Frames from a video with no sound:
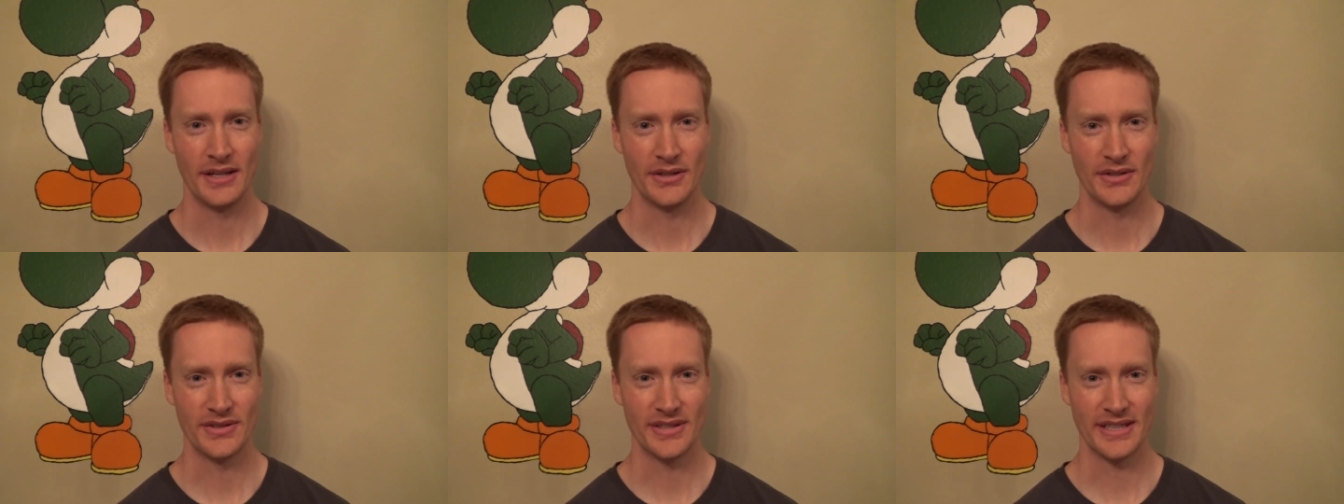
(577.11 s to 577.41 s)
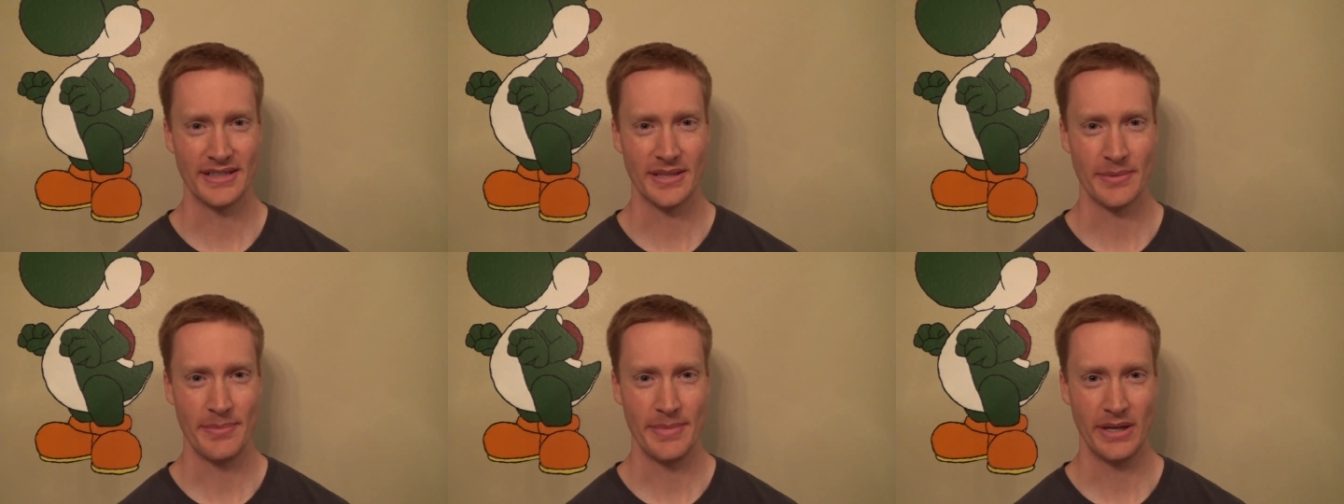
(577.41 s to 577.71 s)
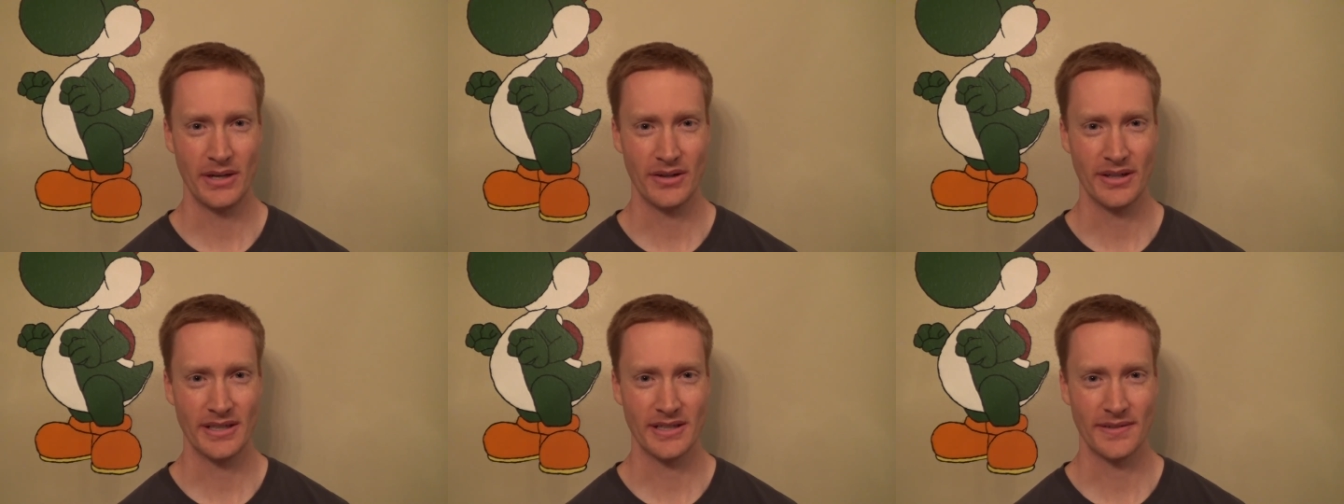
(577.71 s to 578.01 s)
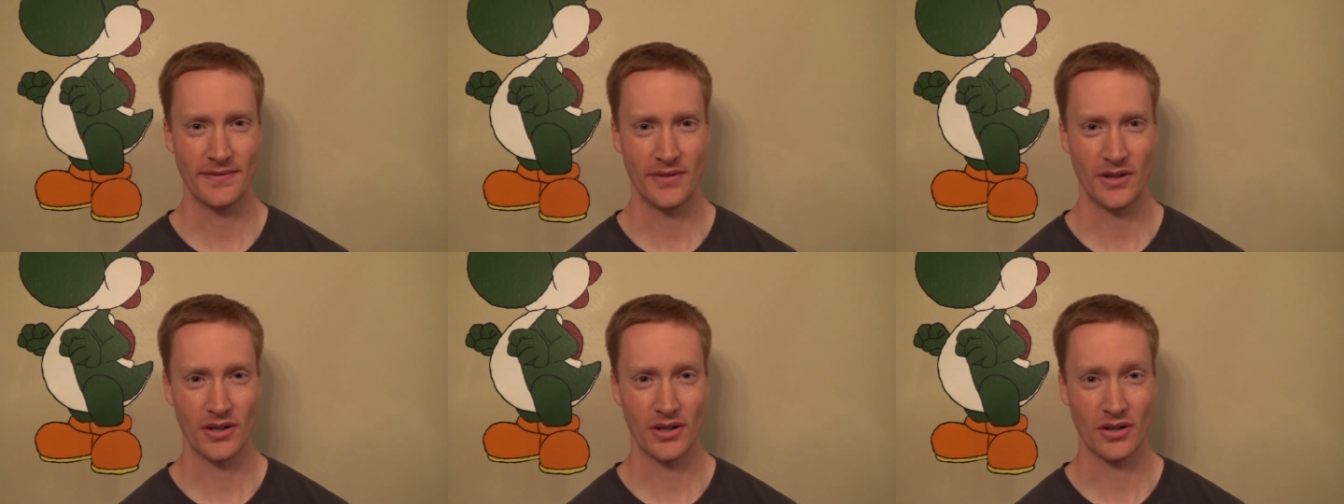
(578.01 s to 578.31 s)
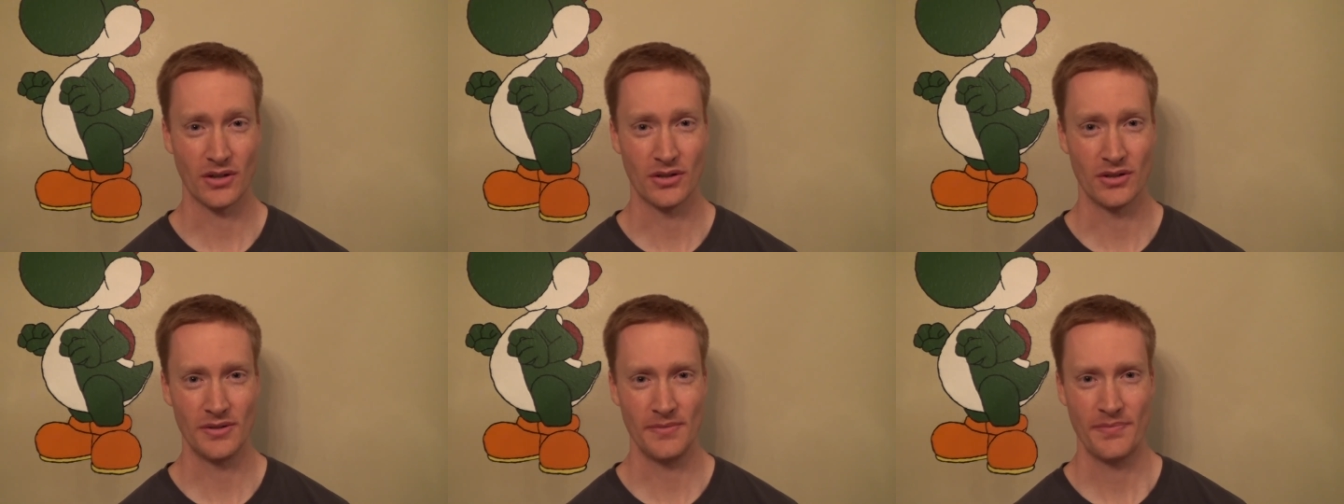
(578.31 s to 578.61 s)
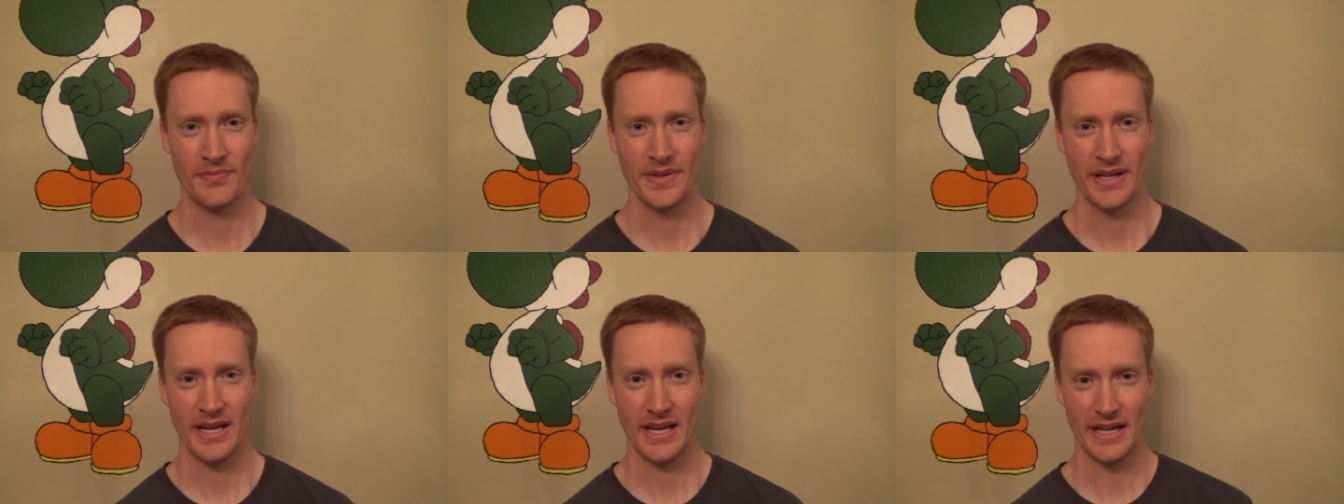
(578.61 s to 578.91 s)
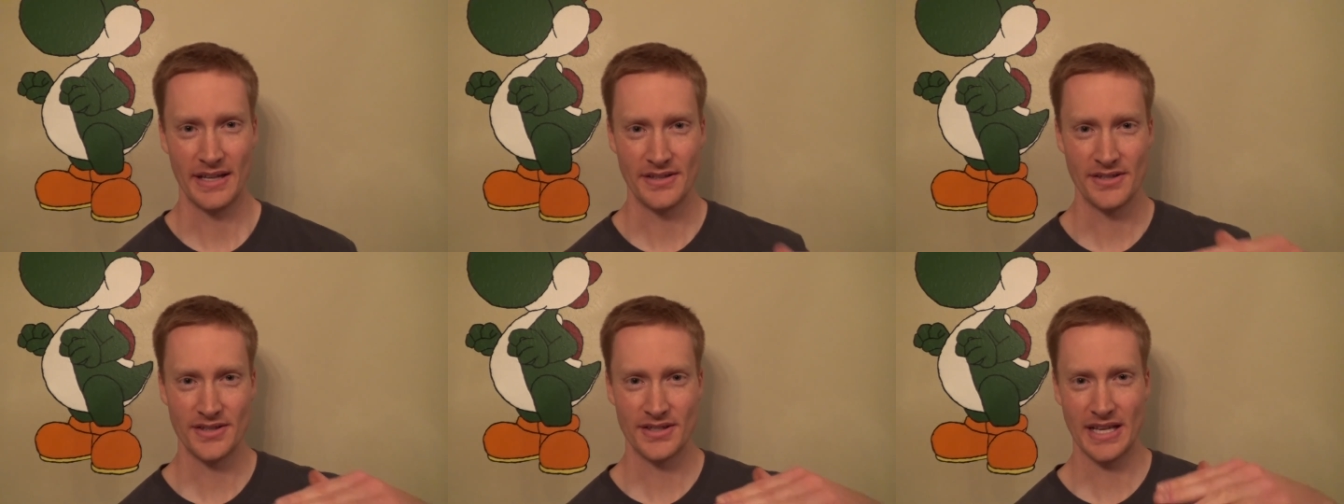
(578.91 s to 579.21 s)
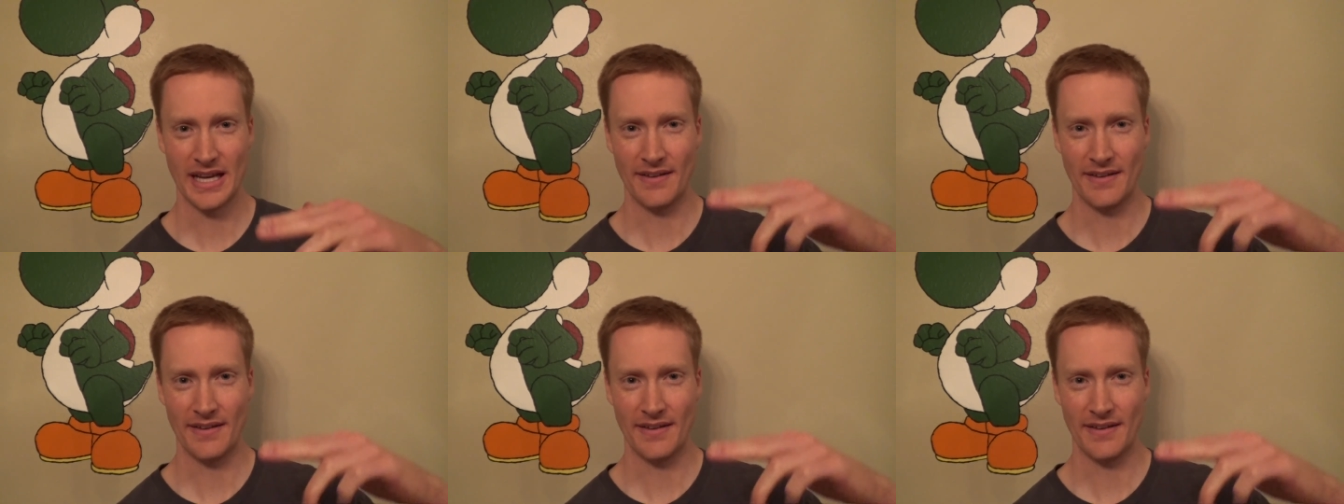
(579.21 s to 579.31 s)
You set the mirroring to vertical and just